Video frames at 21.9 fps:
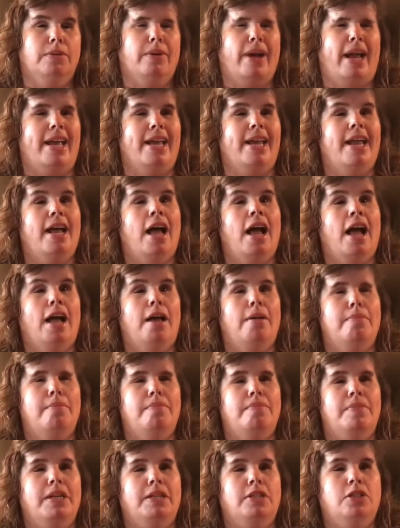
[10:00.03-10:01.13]
Right.
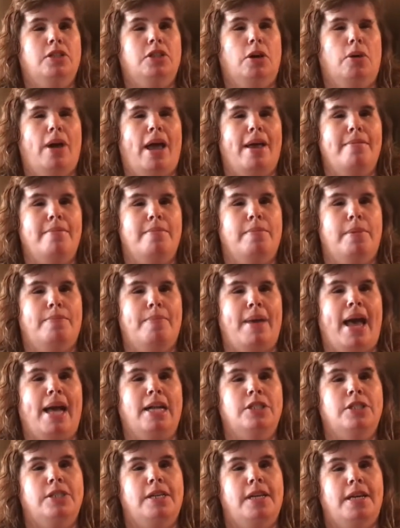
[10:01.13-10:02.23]
So I'm
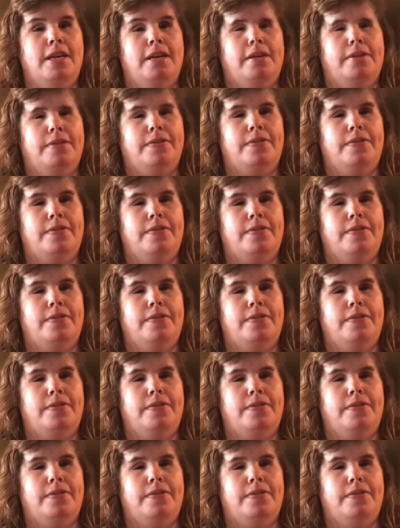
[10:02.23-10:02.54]
imagining